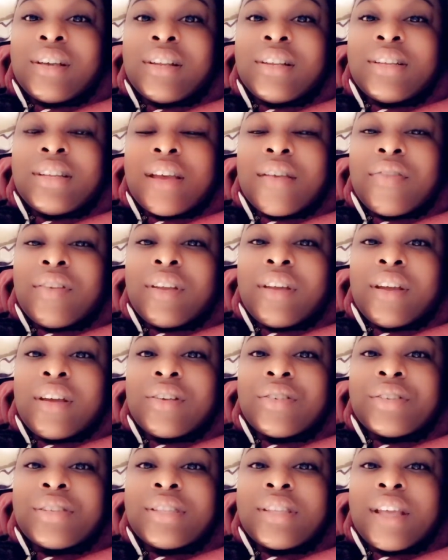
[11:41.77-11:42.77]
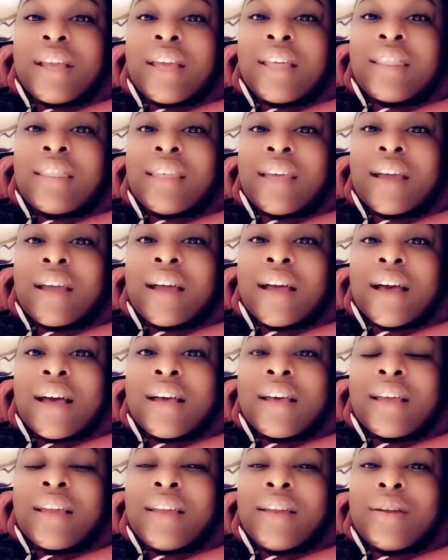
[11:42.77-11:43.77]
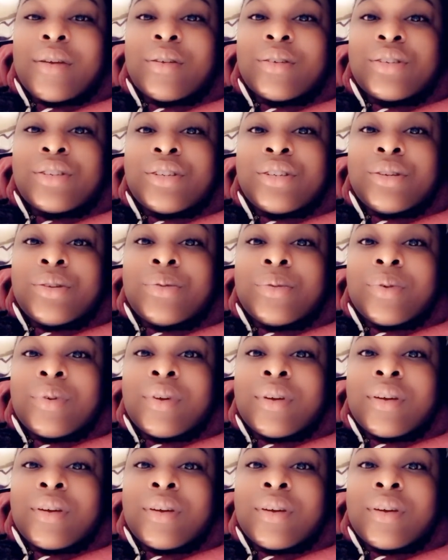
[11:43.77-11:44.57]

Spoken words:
Definitely understand that God hears you.